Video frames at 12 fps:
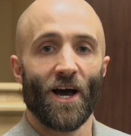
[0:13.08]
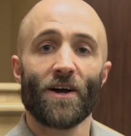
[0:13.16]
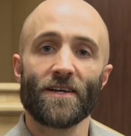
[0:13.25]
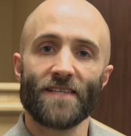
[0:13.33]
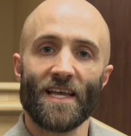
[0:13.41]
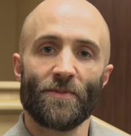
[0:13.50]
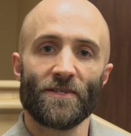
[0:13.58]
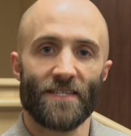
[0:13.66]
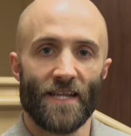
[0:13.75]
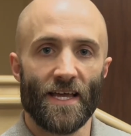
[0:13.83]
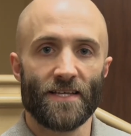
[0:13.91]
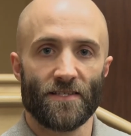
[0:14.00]
Our example
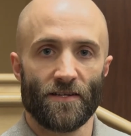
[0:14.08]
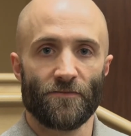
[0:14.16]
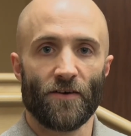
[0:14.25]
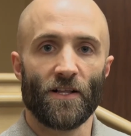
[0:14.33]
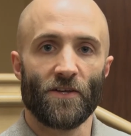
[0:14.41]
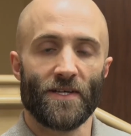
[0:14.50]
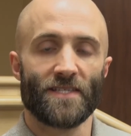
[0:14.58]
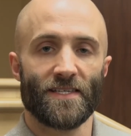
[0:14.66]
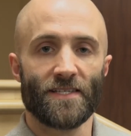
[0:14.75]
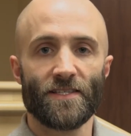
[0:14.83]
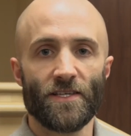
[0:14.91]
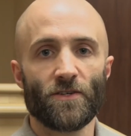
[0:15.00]
today is going to follow a
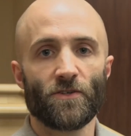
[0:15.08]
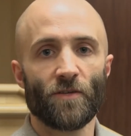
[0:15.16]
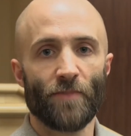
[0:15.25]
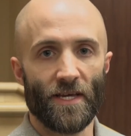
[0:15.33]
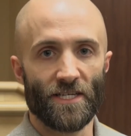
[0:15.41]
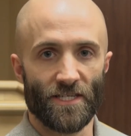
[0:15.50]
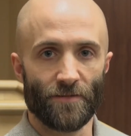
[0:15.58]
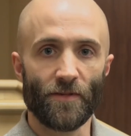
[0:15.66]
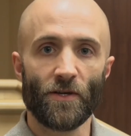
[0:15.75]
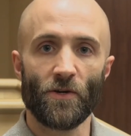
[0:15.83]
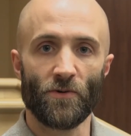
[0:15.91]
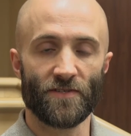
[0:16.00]
60-year-old
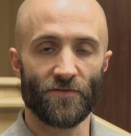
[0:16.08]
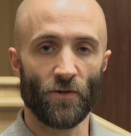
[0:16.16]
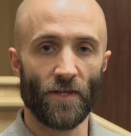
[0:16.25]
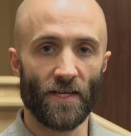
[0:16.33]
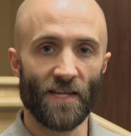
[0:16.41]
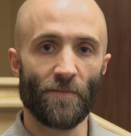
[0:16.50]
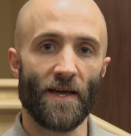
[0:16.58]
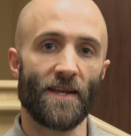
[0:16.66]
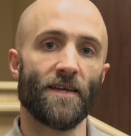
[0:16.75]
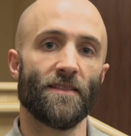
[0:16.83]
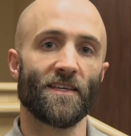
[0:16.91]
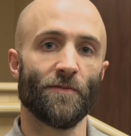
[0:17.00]
patient who was fully
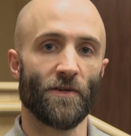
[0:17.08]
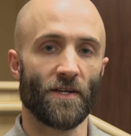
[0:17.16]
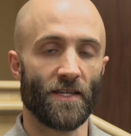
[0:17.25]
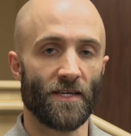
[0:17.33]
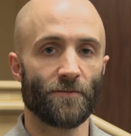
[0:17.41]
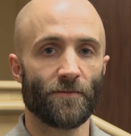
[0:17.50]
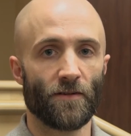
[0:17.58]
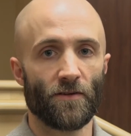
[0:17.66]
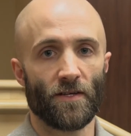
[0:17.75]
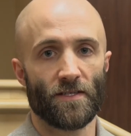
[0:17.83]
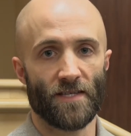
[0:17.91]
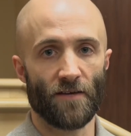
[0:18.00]
independent in the community,
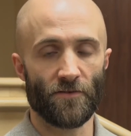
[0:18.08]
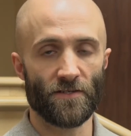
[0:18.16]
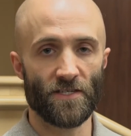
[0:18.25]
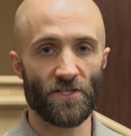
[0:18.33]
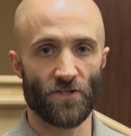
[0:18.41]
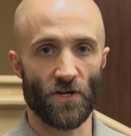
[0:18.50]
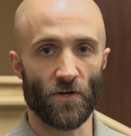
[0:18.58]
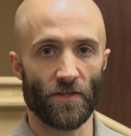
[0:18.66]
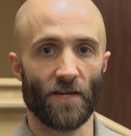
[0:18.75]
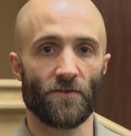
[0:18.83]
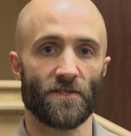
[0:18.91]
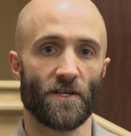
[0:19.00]
suffers a
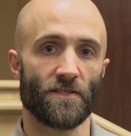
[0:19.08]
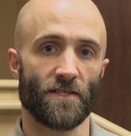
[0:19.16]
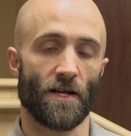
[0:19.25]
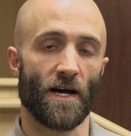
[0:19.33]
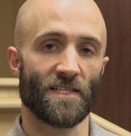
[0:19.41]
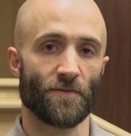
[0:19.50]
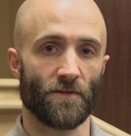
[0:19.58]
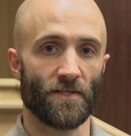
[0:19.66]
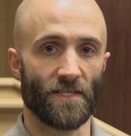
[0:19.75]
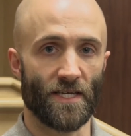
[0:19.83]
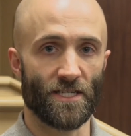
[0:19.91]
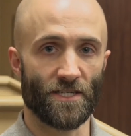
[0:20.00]
stroke that results in
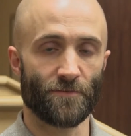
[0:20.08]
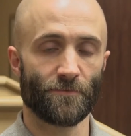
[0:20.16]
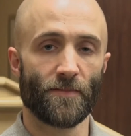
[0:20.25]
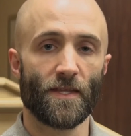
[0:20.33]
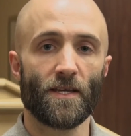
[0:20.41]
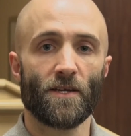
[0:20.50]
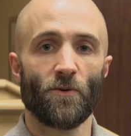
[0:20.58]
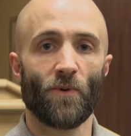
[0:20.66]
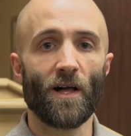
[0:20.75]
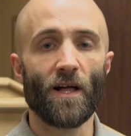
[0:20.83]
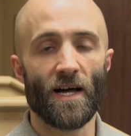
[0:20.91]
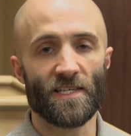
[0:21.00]
hospitalization.
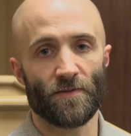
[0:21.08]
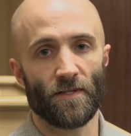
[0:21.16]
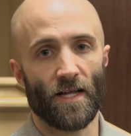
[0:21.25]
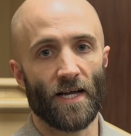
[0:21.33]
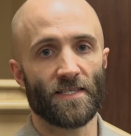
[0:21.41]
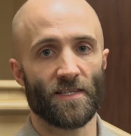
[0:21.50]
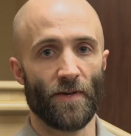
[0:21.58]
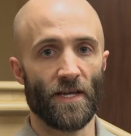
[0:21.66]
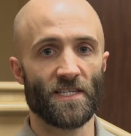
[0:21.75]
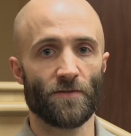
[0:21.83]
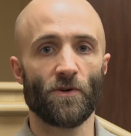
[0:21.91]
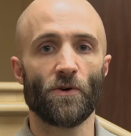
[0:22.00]
While hospitalized, the
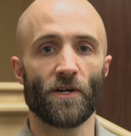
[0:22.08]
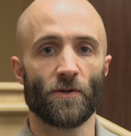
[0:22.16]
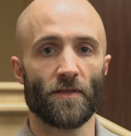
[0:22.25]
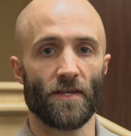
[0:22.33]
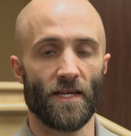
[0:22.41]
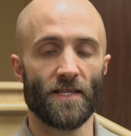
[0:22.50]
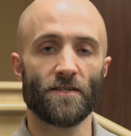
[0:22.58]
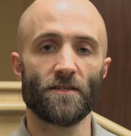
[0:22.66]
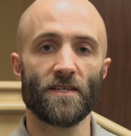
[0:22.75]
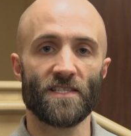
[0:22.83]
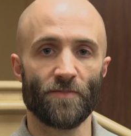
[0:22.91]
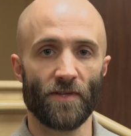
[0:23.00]
patient will work with an
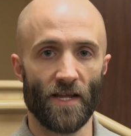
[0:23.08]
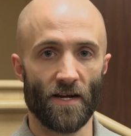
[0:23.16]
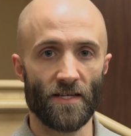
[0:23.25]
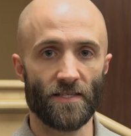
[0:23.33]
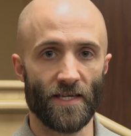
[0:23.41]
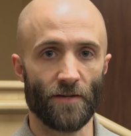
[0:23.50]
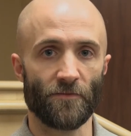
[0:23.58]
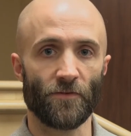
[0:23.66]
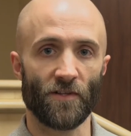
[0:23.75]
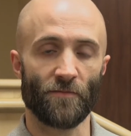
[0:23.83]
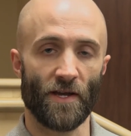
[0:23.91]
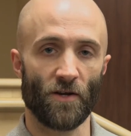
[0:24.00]
interdisciplinary team
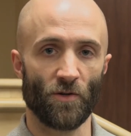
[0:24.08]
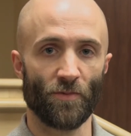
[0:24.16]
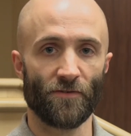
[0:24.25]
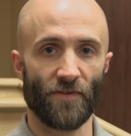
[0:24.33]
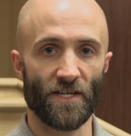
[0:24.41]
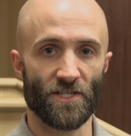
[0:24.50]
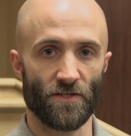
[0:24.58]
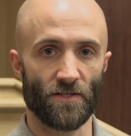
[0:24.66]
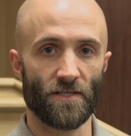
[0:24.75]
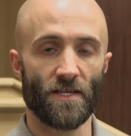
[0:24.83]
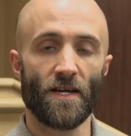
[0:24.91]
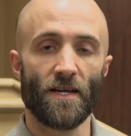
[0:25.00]
full of medical professionals